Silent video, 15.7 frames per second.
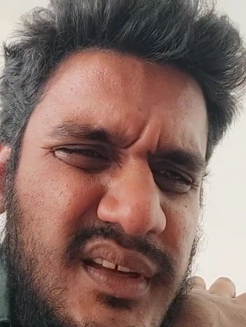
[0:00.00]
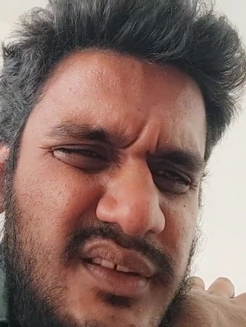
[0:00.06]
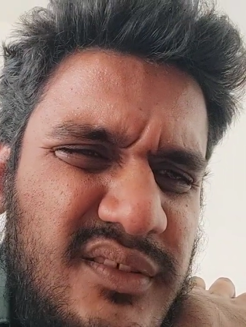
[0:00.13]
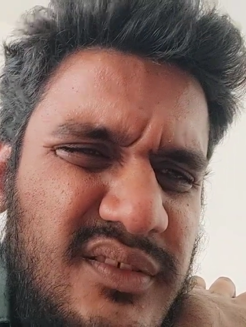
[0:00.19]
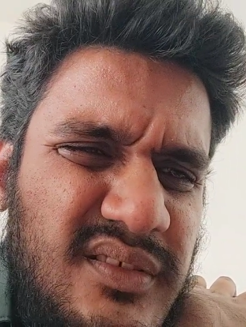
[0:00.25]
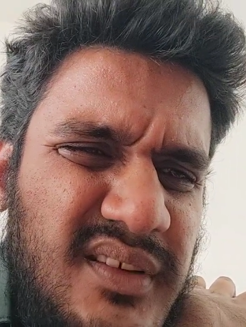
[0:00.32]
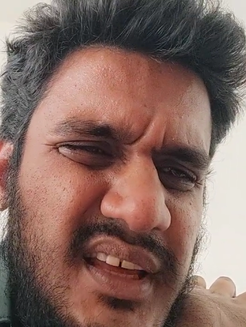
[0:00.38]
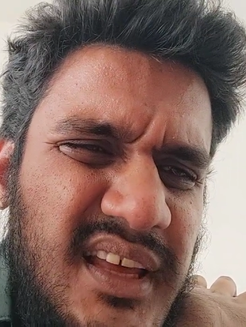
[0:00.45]

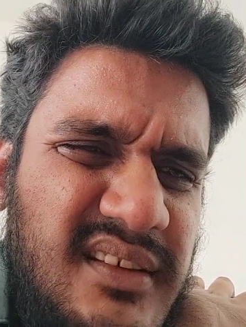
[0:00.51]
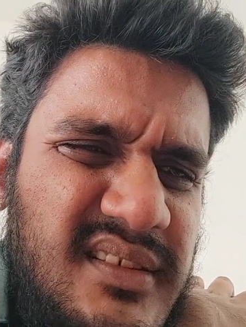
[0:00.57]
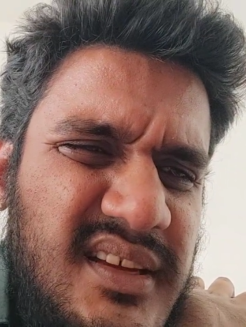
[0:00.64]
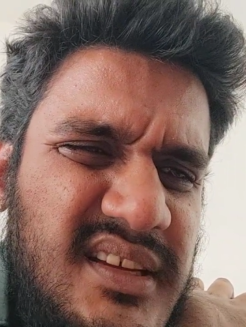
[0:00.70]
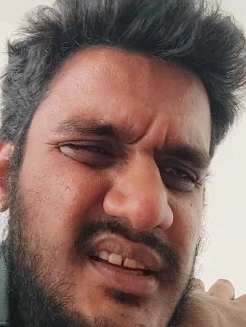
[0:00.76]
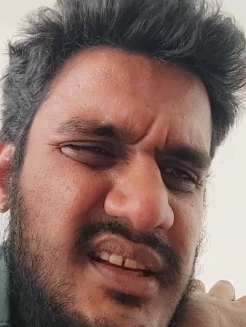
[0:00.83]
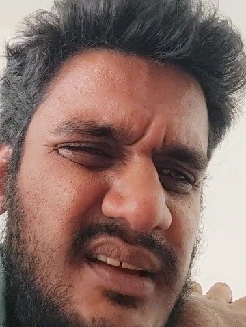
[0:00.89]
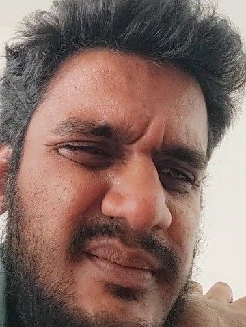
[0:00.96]
So
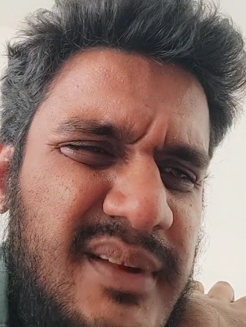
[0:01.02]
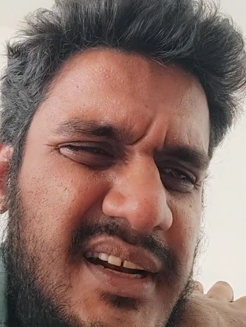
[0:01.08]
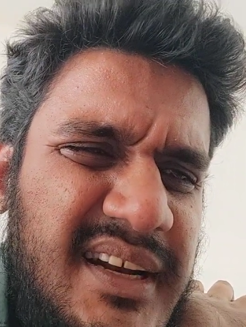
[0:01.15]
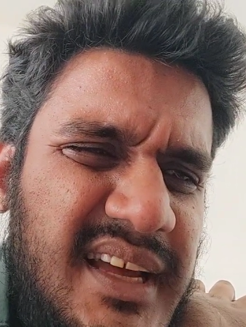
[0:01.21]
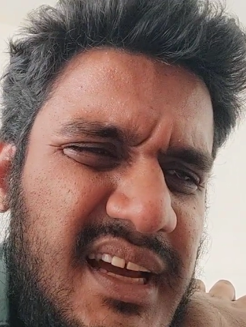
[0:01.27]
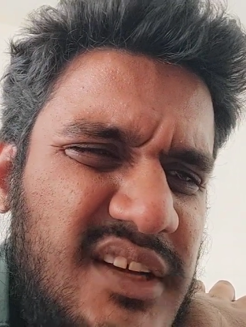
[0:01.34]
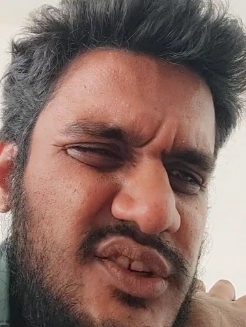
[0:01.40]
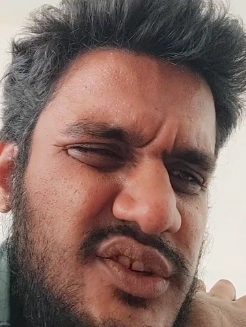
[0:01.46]
XHTML
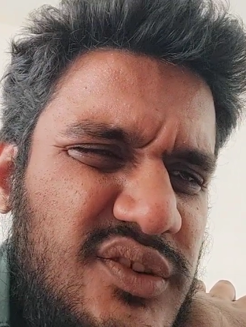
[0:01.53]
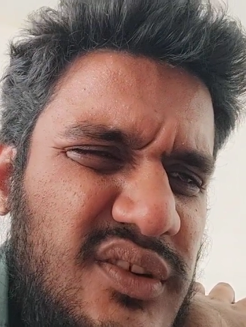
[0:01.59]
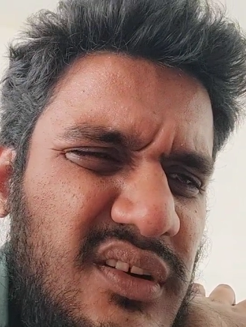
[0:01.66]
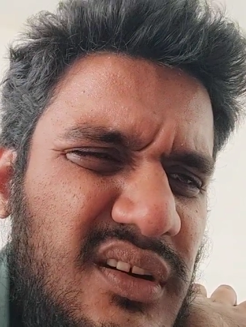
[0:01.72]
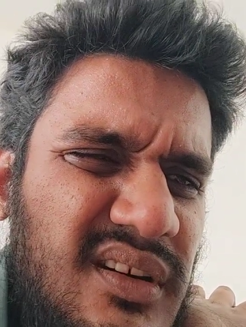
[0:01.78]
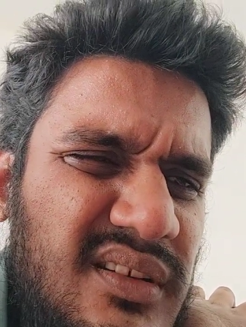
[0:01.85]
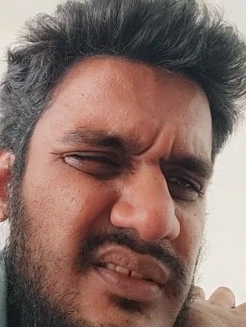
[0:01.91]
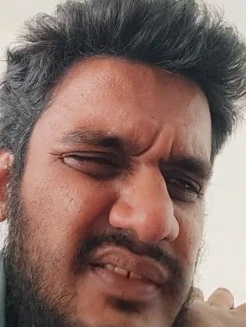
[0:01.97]
tags should
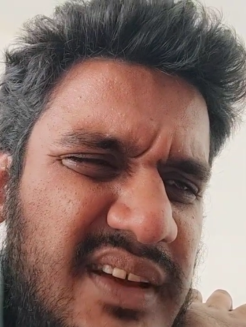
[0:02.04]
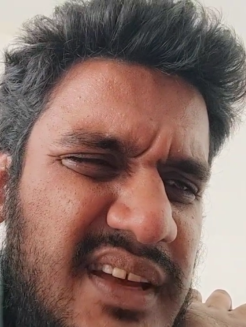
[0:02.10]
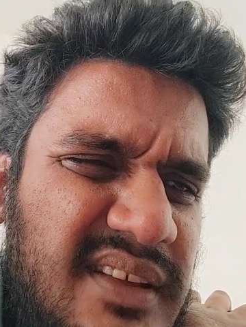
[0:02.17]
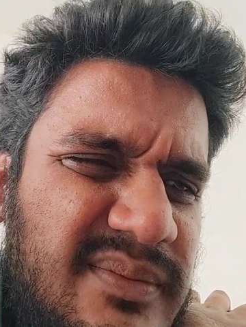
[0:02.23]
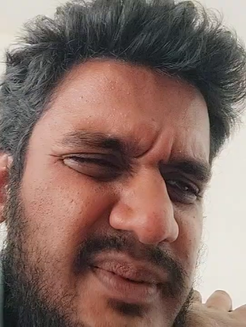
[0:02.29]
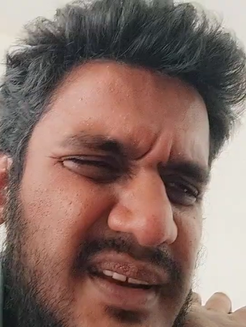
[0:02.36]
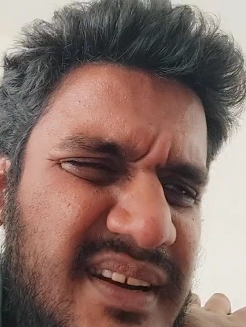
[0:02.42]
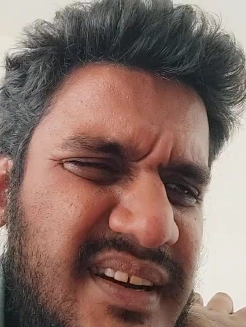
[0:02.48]

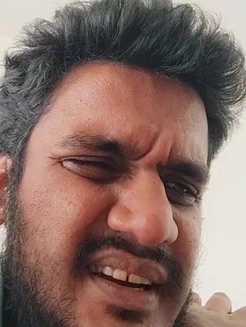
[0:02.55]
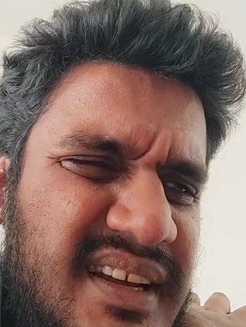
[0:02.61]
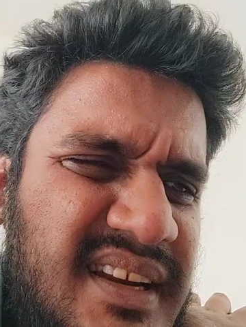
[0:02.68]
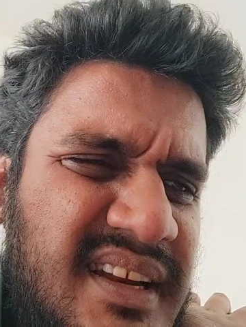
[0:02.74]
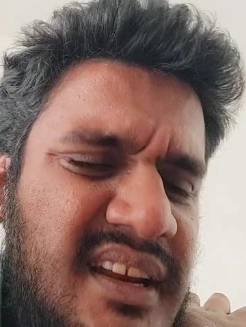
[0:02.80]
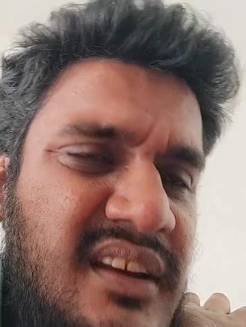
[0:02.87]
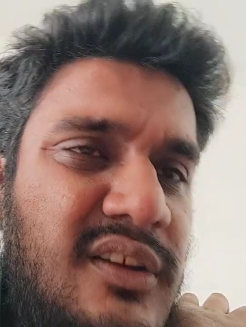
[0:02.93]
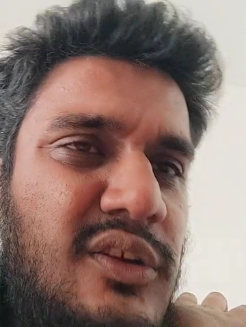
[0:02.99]
always be
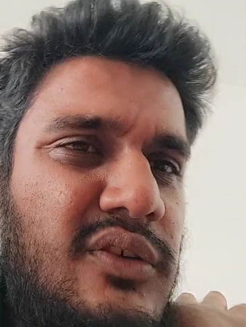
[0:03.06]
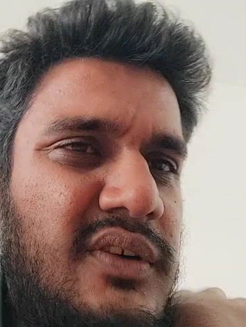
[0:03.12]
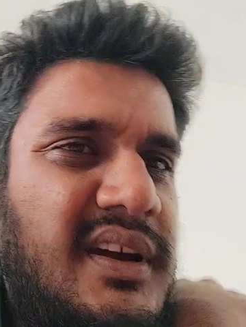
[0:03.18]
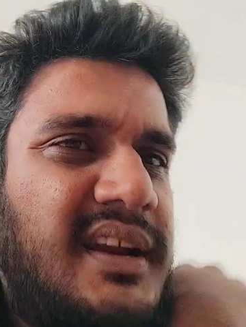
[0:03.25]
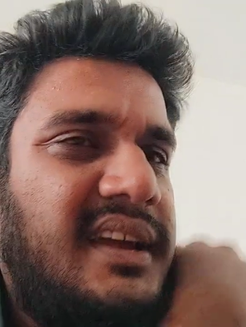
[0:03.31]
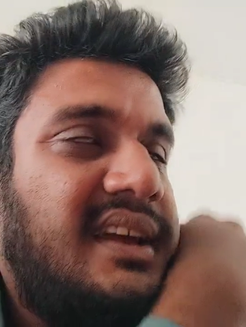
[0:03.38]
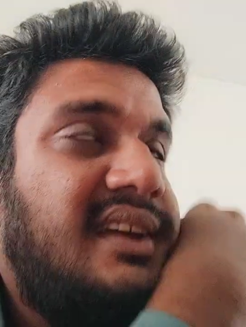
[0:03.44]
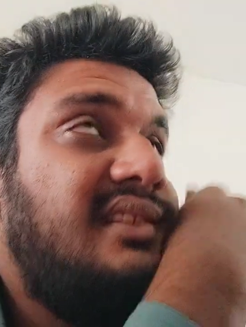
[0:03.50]
written in
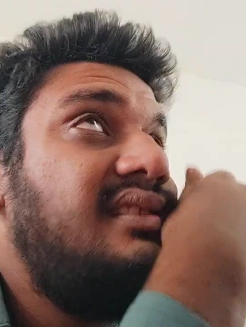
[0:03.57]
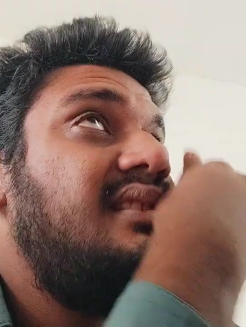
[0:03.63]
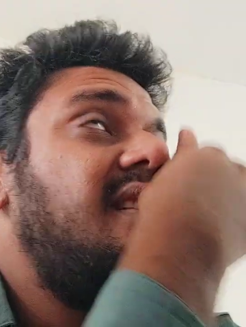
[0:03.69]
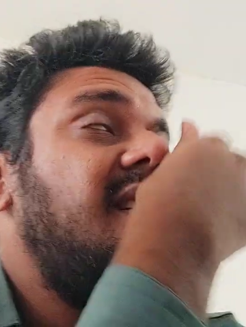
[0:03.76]
lowercase